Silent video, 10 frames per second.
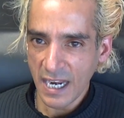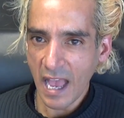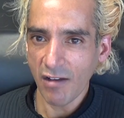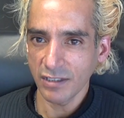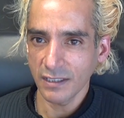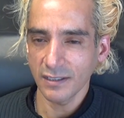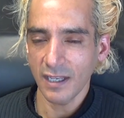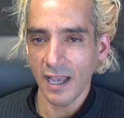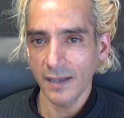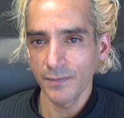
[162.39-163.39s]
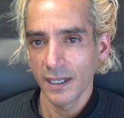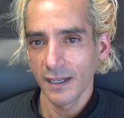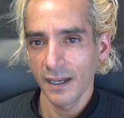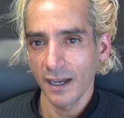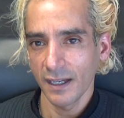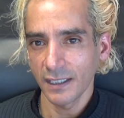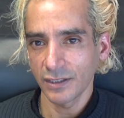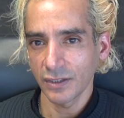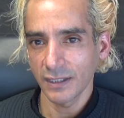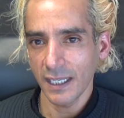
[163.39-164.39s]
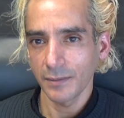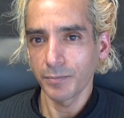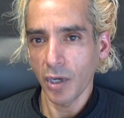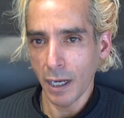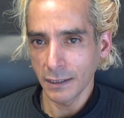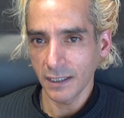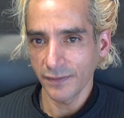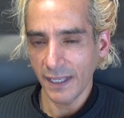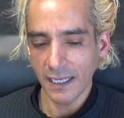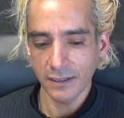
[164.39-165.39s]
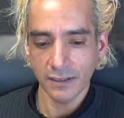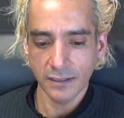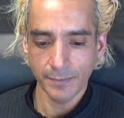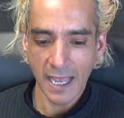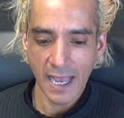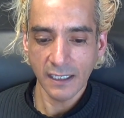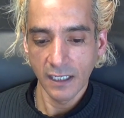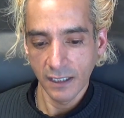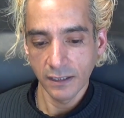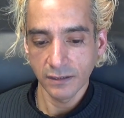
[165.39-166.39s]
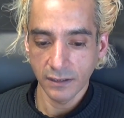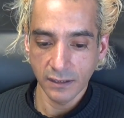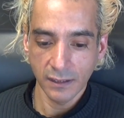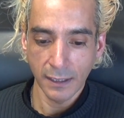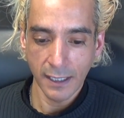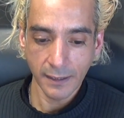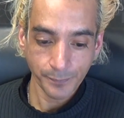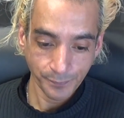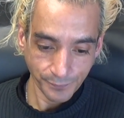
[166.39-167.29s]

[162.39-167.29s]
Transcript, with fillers: now's the time that you'll get positive answers back. It's a good thing.